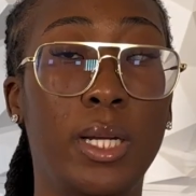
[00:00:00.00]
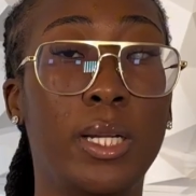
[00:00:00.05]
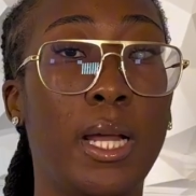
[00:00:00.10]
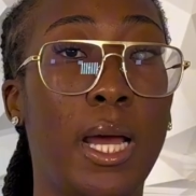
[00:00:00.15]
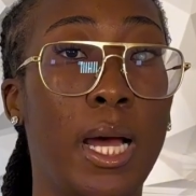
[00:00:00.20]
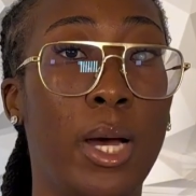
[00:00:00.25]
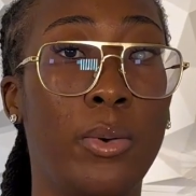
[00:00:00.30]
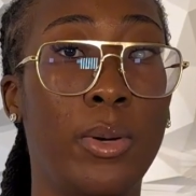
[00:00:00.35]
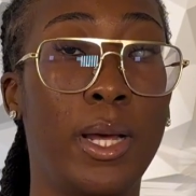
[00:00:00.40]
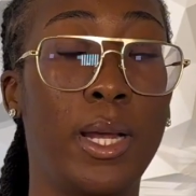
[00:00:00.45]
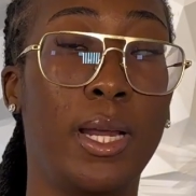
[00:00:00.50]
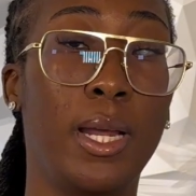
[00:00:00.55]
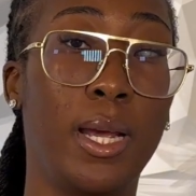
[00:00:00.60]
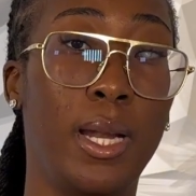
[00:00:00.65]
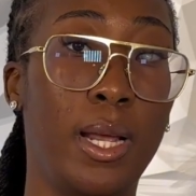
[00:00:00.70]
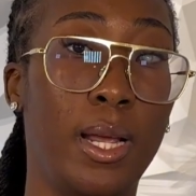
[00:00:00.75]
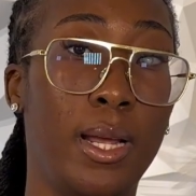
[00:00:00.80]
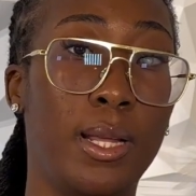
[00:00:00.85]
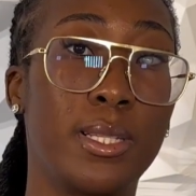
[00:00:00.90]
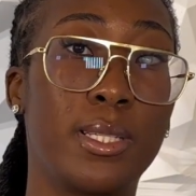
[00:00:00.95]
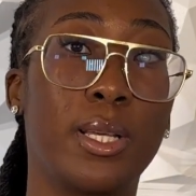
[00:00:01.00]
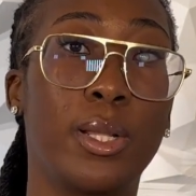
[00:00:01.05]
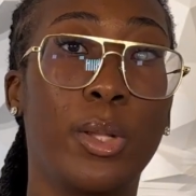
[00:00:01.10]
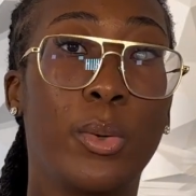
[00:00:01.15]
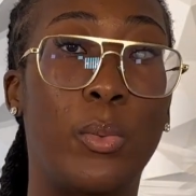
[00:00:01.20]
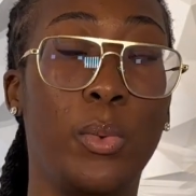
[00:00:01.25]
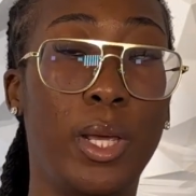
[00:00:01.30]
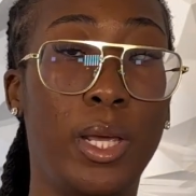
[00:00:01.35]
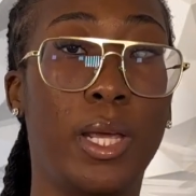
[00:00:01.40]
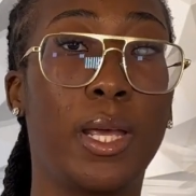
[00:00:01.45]
down and getting into the
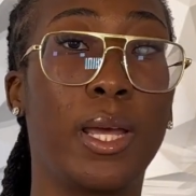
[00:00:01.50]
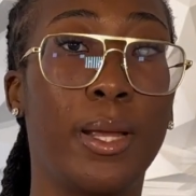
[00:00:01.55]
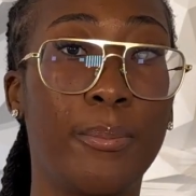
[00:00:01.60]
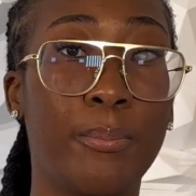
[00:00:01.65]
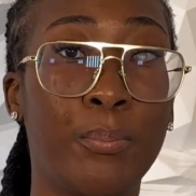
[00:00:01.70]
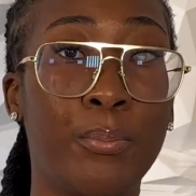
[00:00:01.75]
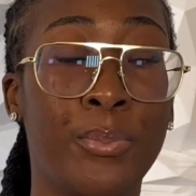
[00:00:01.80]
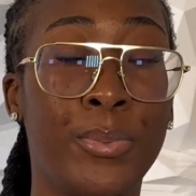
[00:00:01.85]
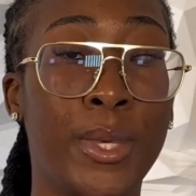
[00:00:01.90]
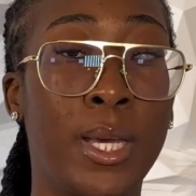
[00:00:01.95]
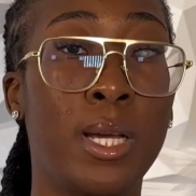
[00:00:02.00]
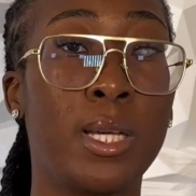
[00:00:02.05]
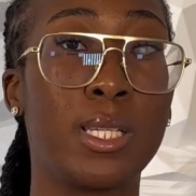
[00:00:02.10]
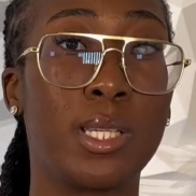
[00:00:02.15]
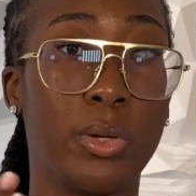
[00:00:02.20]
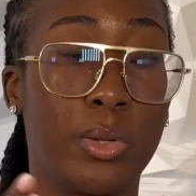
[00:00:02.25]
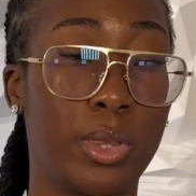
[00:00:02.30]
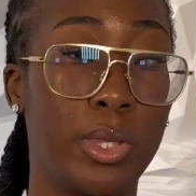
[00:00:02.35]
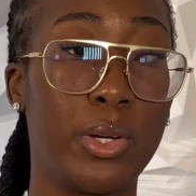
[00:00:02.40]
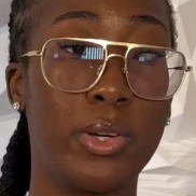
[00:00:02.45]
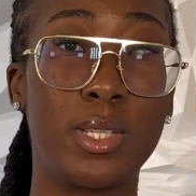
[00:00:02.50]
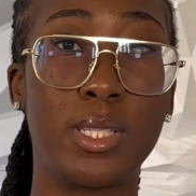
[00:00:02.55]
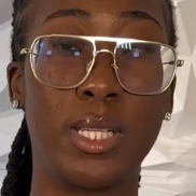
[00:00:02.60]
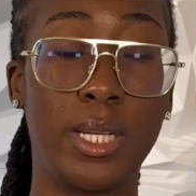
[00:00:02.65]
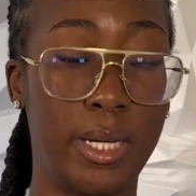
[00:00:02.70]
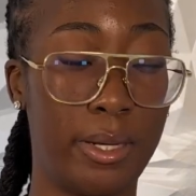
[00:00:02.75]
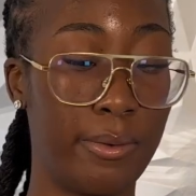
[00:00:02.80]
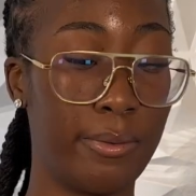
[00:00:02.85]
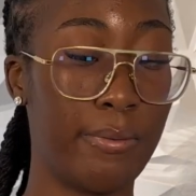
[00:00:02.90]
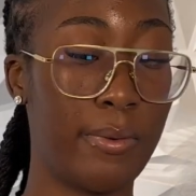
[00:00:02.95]
weekend. So Thursday
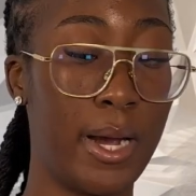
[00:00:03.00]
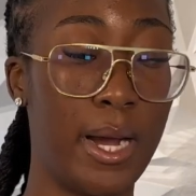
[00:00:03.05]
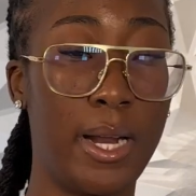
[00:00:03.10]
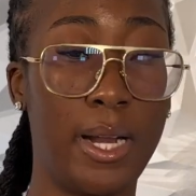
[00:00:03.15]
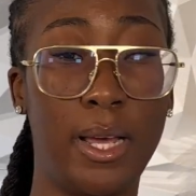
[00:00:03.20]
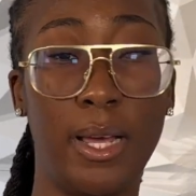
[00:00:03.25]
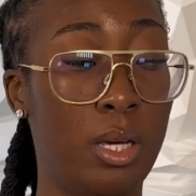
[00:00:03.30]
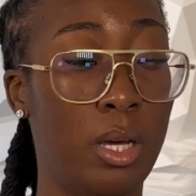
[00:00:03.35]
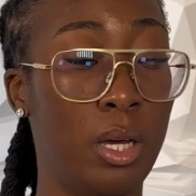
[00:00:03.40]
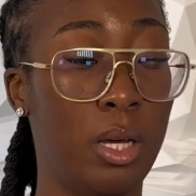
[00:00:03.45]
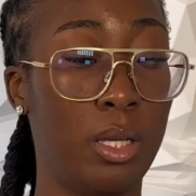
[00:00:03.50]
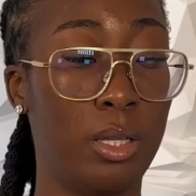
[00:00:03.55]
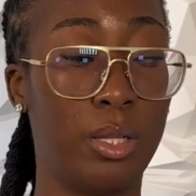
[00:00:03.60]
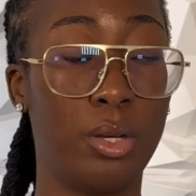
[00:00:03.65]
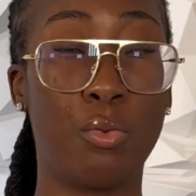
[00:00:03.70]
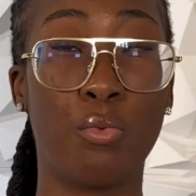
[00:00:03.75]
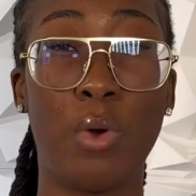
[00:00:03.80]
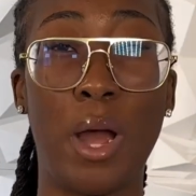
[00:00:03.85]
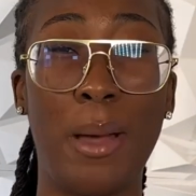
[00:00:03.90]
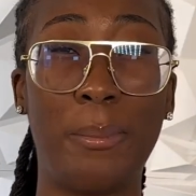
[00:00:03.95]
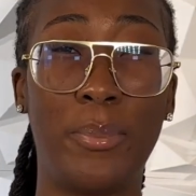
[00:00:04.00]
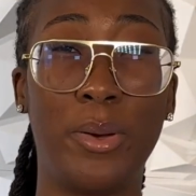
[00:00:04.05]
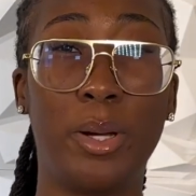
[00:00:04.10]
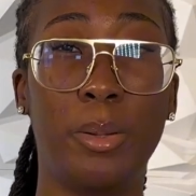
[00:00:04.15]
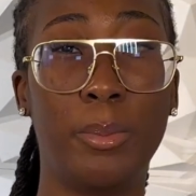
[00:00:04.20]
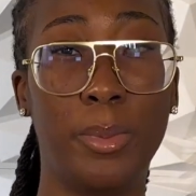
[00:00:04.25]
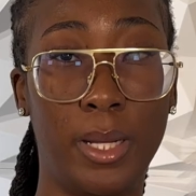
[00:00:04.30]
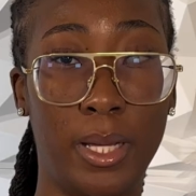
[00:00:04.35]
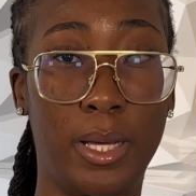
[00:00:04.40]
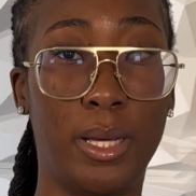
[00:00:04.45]
and Friday, the
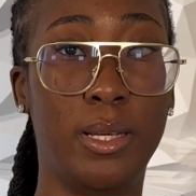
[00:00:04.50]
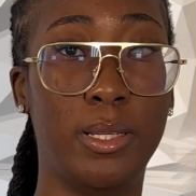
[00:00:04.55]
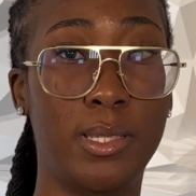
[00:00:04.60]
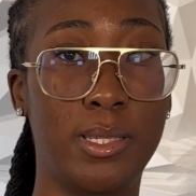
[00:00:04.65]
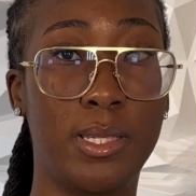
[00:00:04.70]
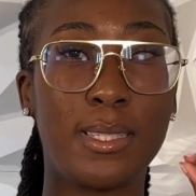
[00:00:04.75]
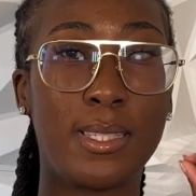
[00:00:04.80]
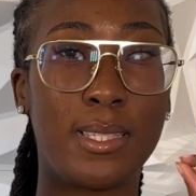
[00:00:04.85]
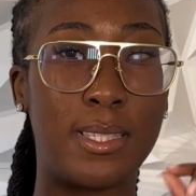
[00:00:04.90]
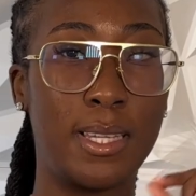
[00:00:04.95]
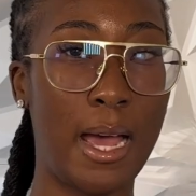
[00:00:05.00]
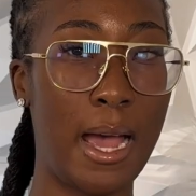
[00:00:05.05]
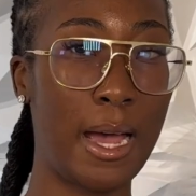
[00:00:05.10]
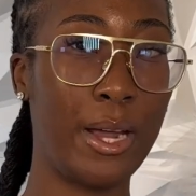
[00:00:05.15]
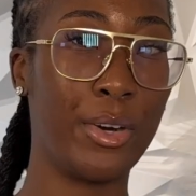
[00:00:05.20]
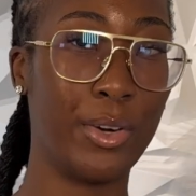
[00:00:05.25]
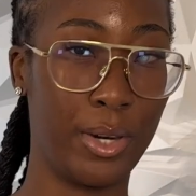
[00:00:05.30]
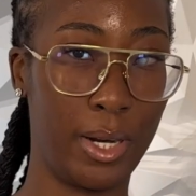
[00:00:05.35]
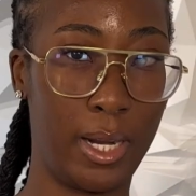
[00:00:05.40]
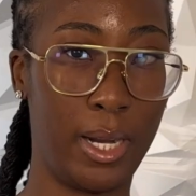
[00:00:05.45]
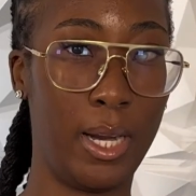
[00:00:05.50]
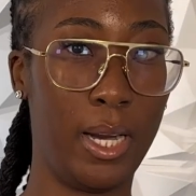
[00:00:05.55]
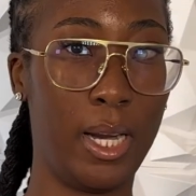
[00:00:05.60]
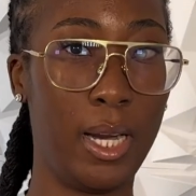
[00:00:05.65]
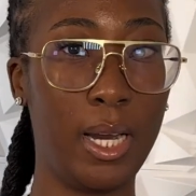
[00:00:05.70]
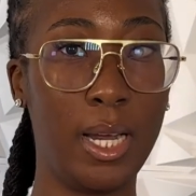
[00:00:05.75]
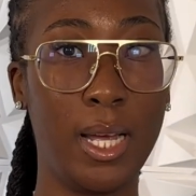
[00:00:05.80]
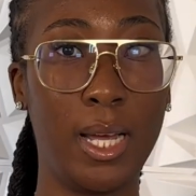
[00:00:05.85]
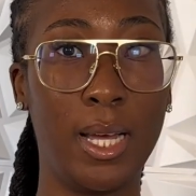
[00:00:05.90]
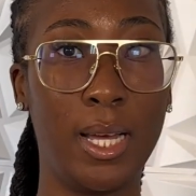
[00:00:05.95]
wrap-up days.
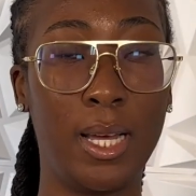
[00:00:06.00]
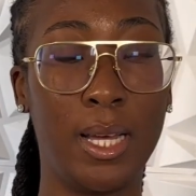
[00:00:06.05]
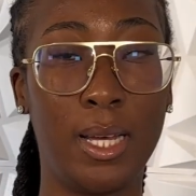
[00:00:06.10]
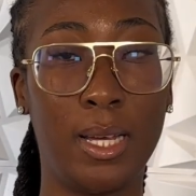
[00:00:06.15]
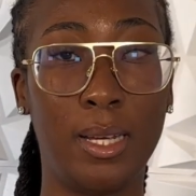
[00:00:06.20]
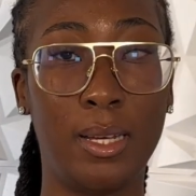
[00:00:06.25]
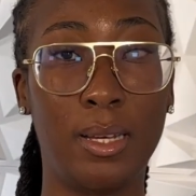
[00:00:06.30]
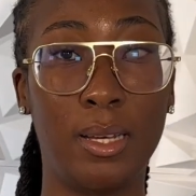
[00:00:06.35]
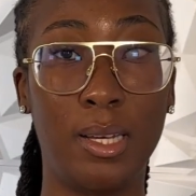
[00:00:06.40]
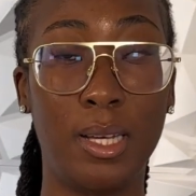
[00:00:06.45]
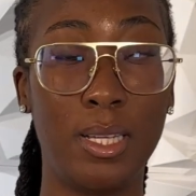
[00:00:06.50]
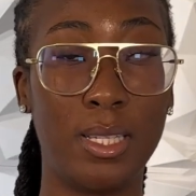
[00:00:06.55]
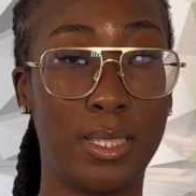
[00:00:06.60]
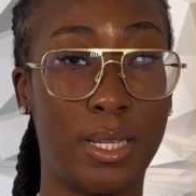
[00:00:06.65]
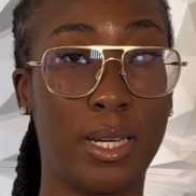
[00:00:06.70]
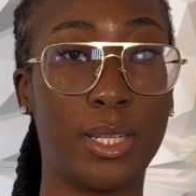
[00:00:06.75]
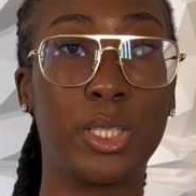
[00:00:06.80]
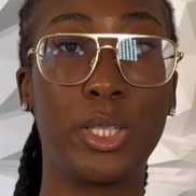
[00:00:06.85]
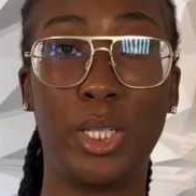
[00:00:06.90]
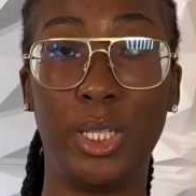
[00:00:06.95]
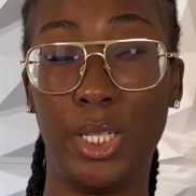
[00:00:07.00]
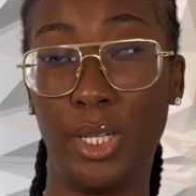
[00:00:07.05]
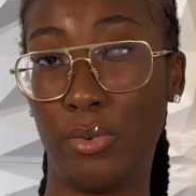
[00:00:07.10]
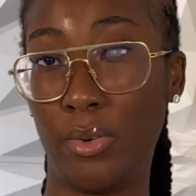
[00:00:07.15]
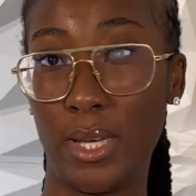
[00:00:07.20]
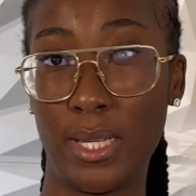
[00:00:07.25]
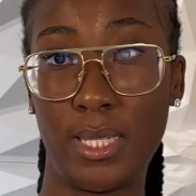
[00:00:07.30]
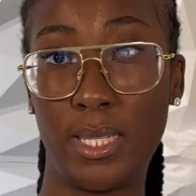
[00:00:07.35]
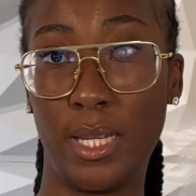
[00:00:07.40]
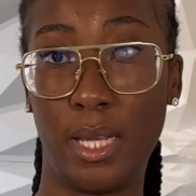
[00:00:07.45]
Saturday is actually a
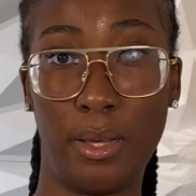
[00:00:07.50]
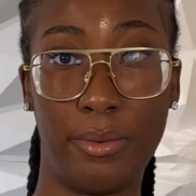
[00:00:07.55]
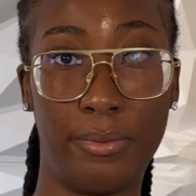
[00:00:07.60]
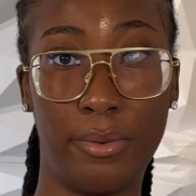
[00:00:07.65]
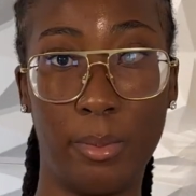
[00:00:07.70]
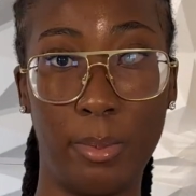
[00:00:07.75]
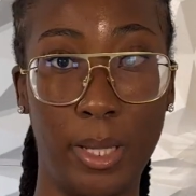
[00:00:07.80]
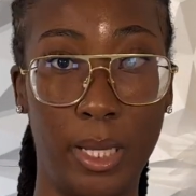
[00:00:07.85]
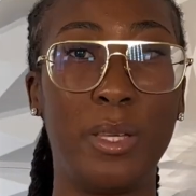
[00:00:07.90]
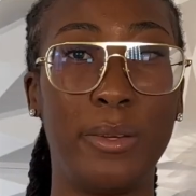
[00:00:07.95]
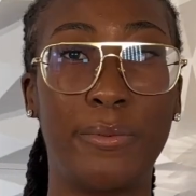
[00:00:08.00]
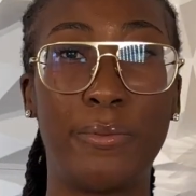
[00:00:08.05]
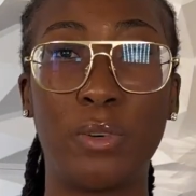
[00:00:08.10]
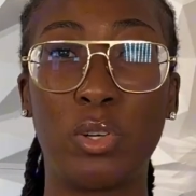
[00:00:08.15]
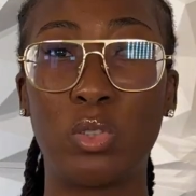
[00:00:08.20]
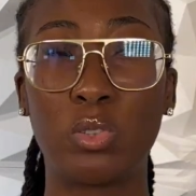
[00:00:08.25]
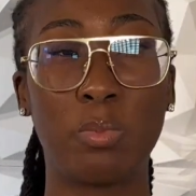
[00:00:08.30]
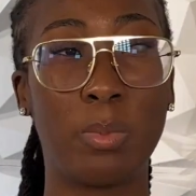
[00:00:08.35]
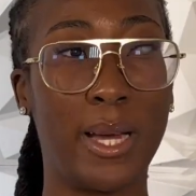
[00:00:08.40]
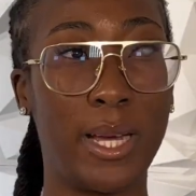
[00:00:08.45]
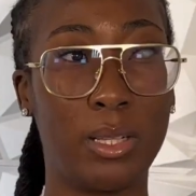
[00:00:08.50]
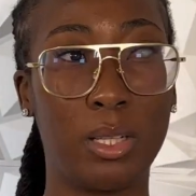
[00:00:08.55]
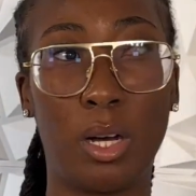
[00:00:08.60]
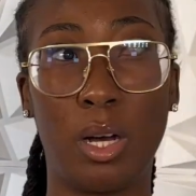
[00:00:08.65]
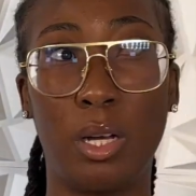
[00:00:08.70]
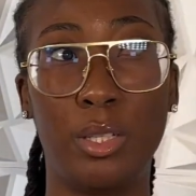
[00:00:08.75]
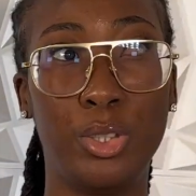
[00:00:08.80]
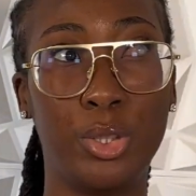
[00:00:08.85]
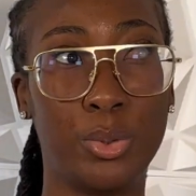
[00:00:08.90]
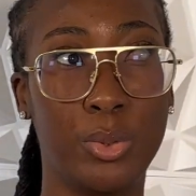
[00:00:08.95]
rest day for me. Fold my
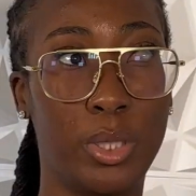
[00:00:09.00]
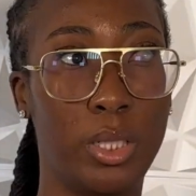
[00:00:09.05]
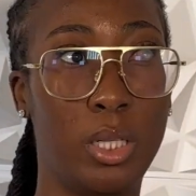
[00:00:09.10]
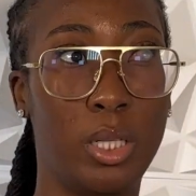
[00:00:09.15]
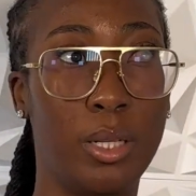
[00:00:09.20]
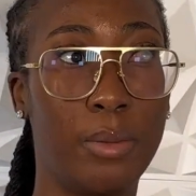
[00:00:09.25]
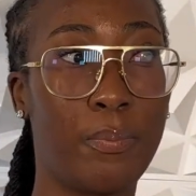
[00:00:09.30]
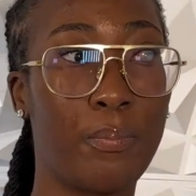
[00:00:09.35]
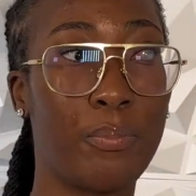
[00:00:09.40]
laundry,